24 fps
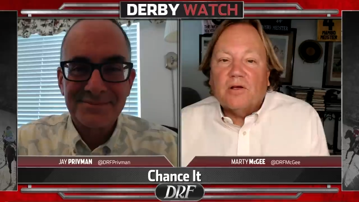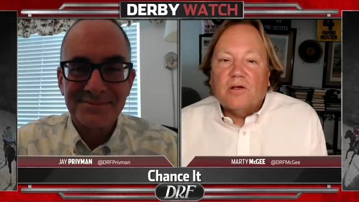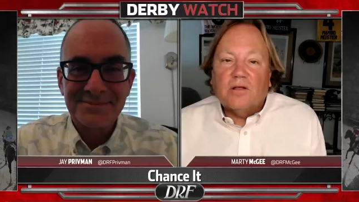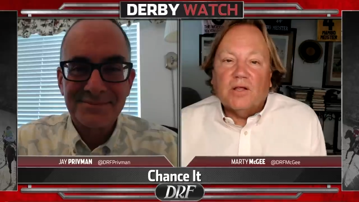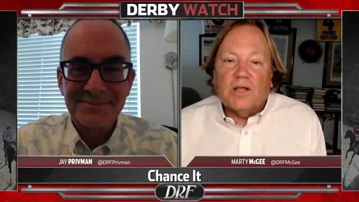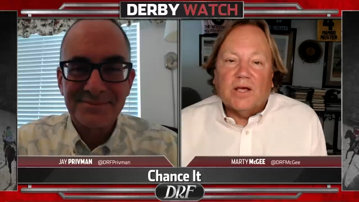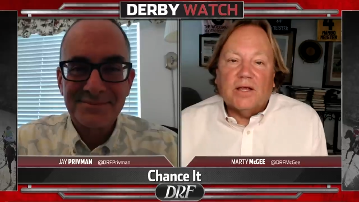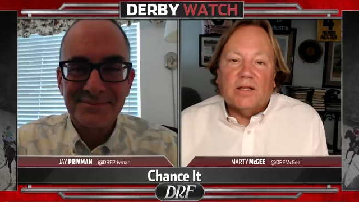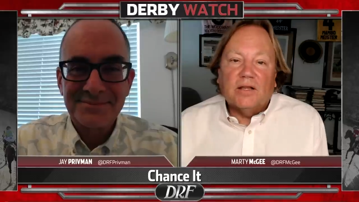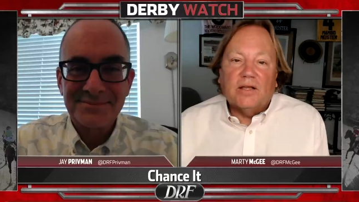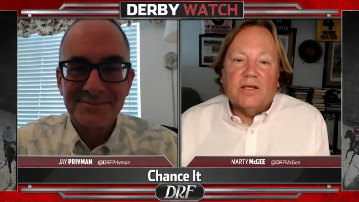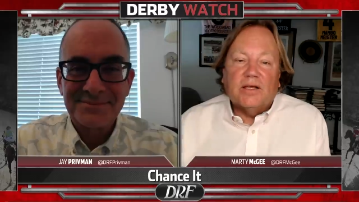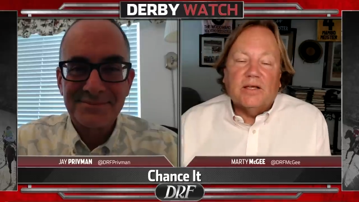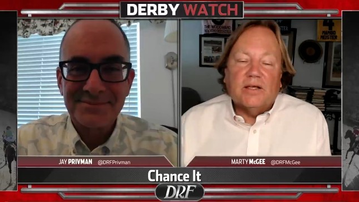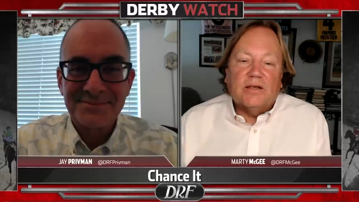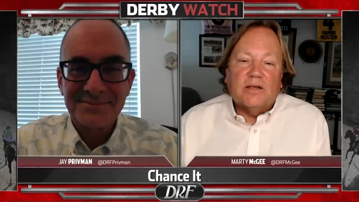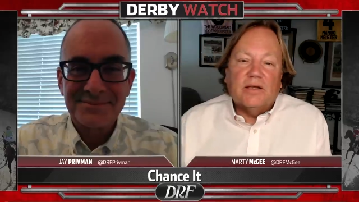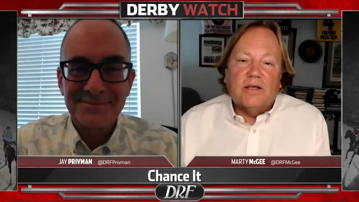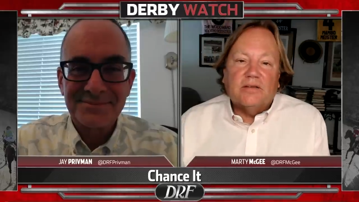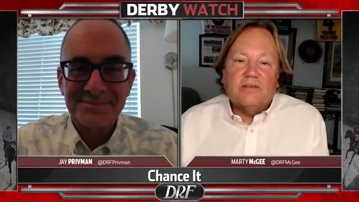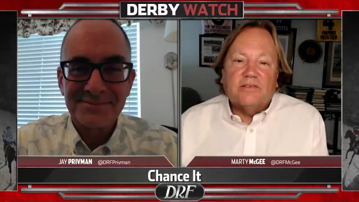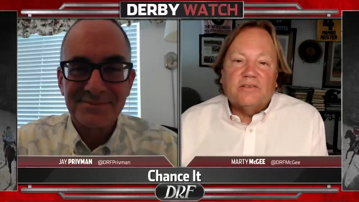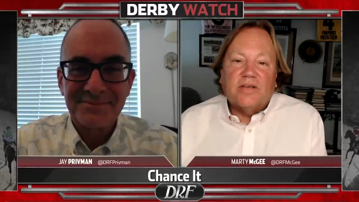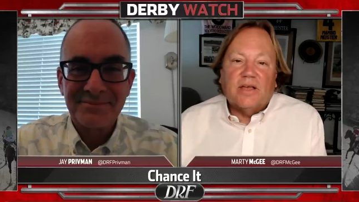Speaker 1: there cleanly and,
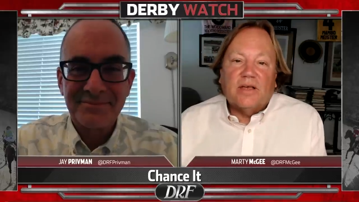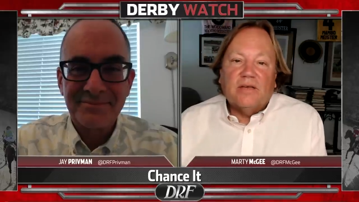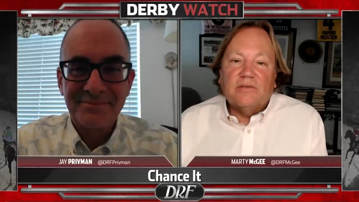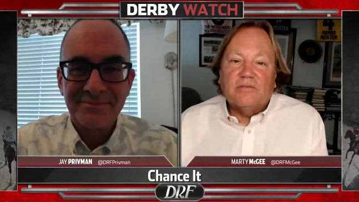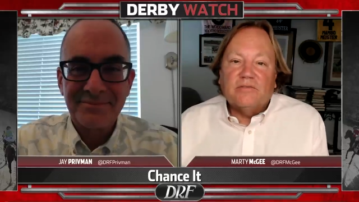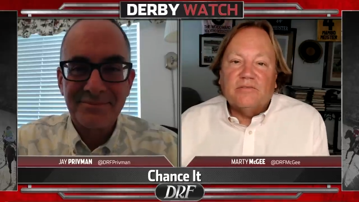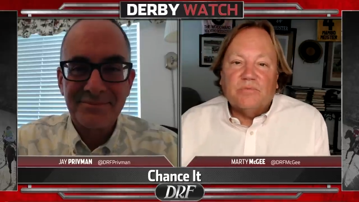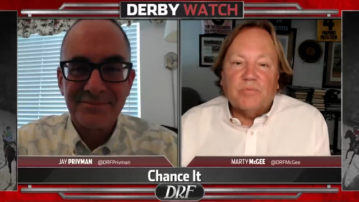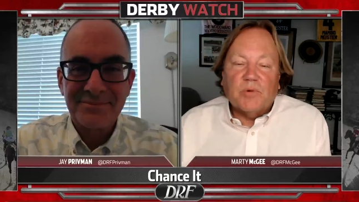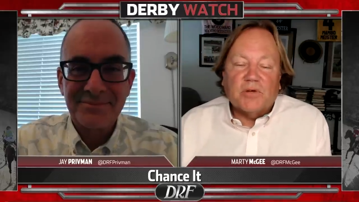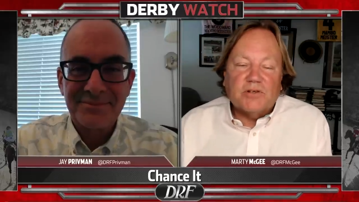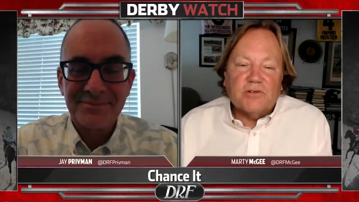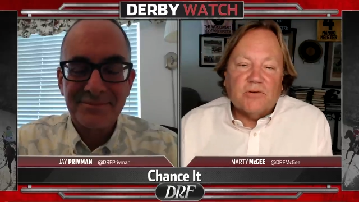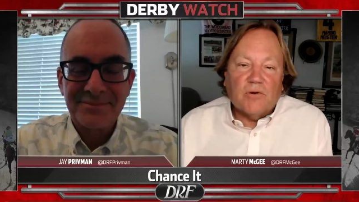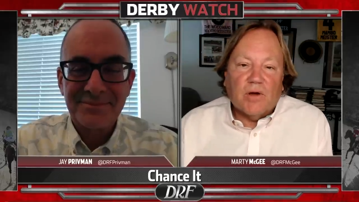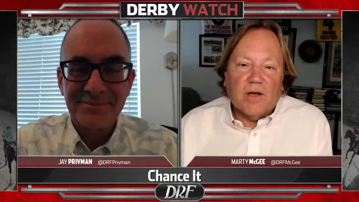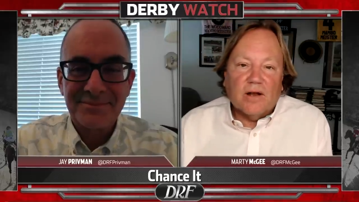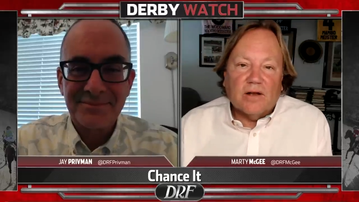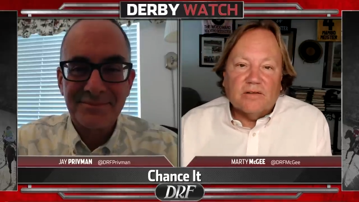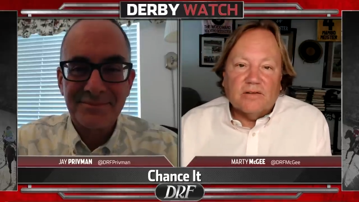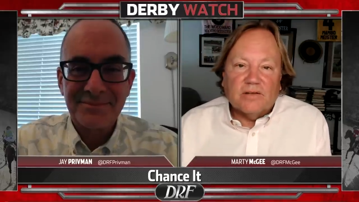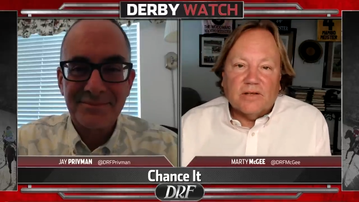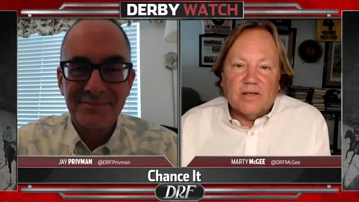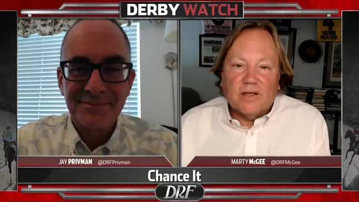and save as much
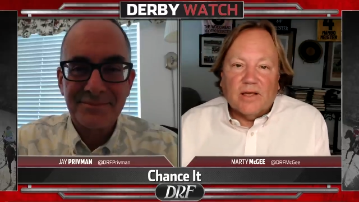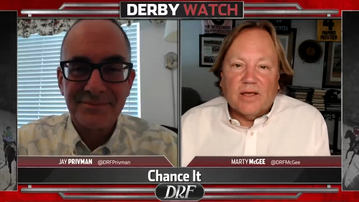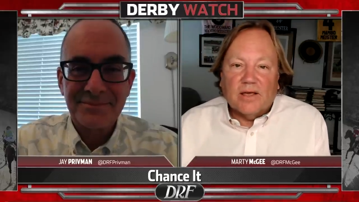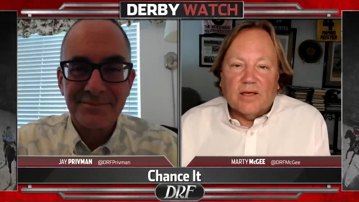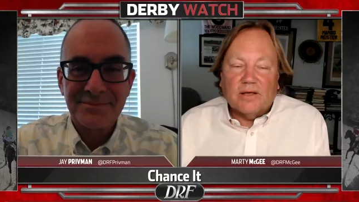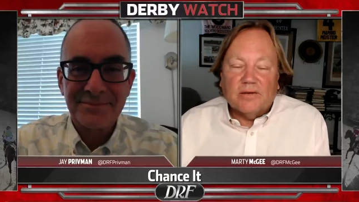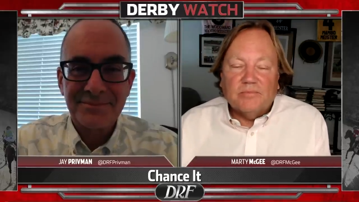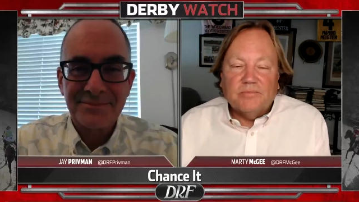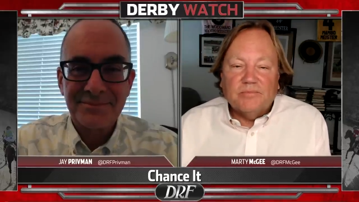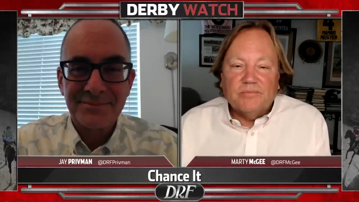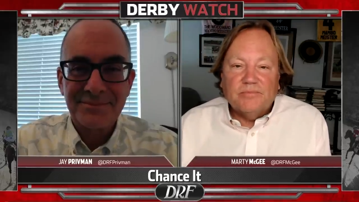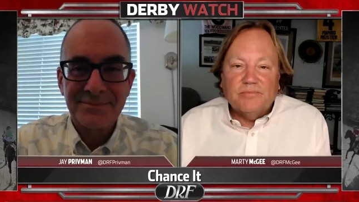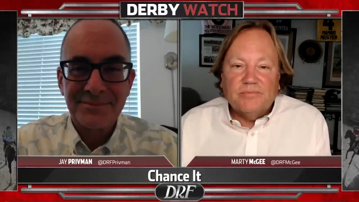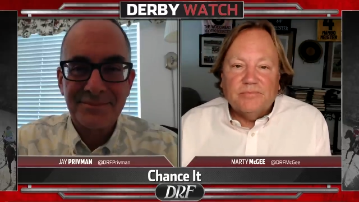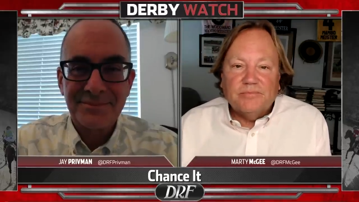ground as he can.